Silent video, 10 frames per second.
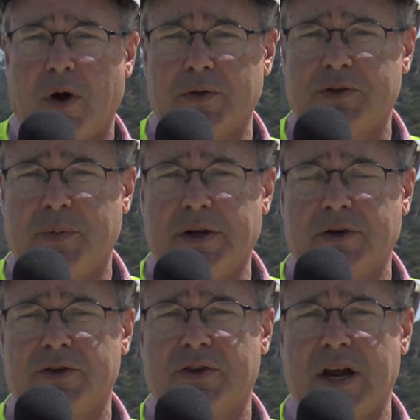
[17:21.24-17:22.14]
all the
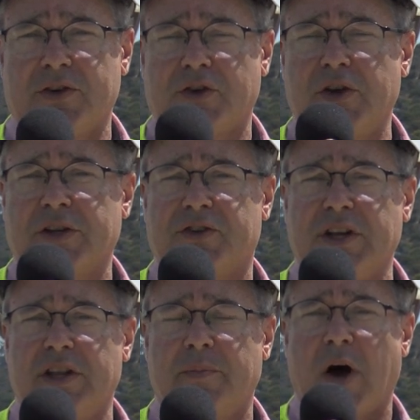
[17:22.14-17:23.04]
speakers there, so you can
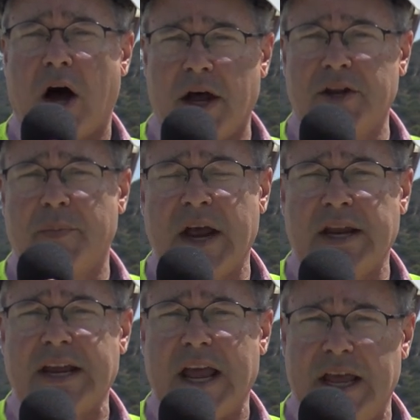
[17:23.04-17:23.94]
see them on
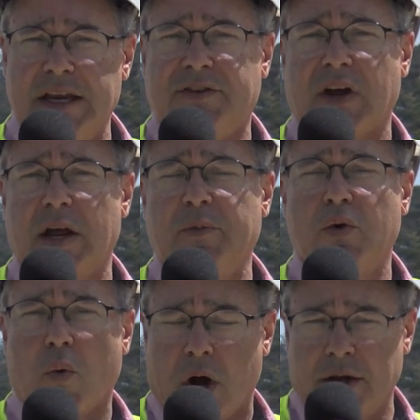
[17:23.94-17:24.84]
demand anytime
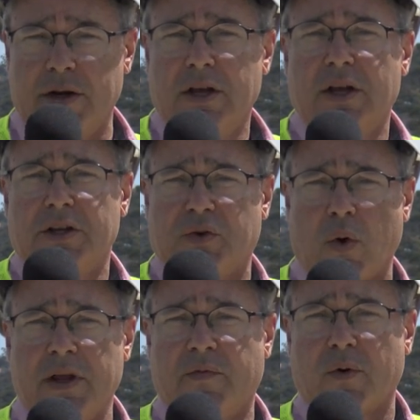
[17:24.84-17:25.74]
you want,
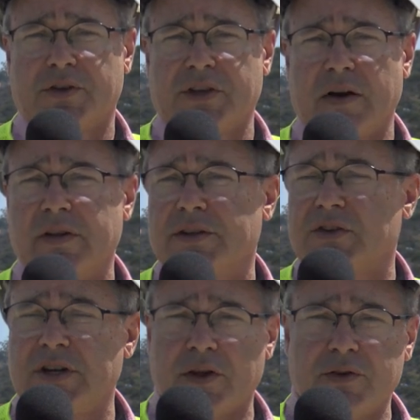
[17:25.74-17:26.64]
24/7.
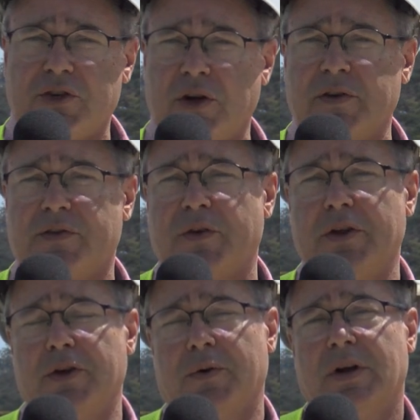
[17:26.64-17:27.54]
This is another service for
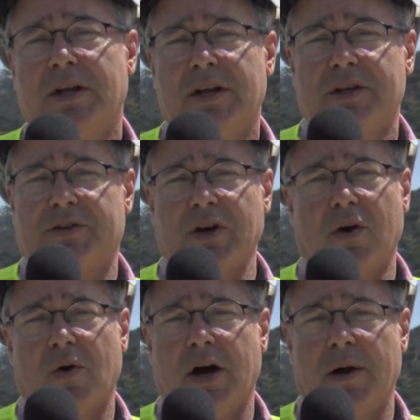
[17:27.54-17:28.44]
you.
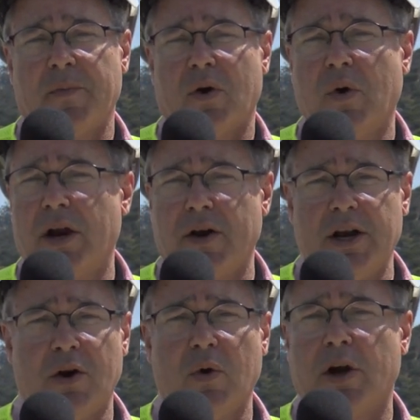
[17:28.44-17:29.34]
So we are
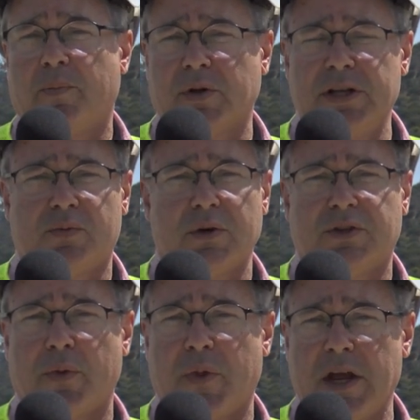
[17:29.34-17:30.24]
here. We are pleased. We're
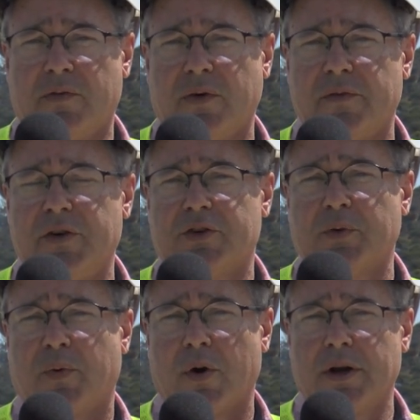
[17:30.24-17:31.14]
so thankful of your
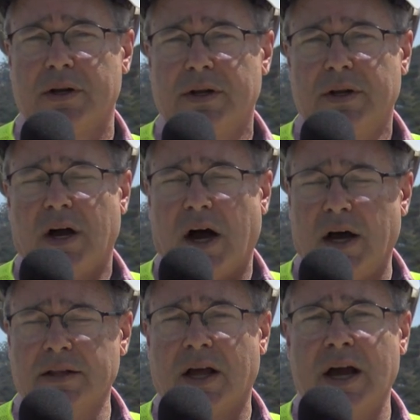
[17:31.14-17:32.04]
support
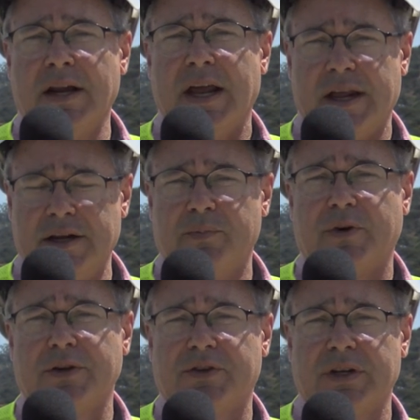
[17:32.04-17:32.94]
online and in
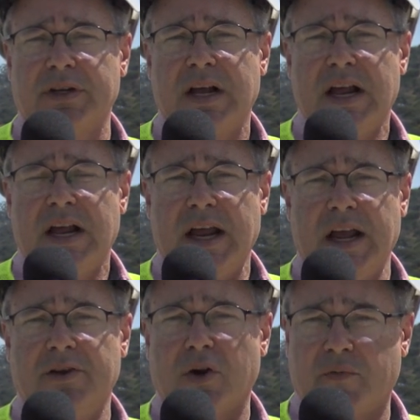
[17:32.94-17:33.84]
person.
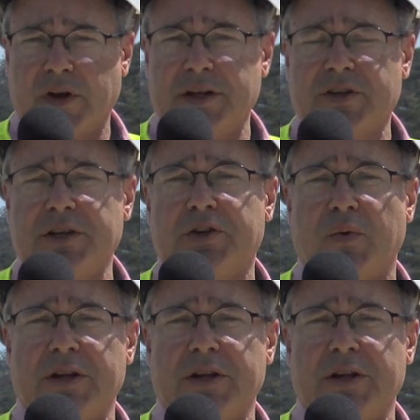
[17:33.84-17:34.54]
And don't forget to get your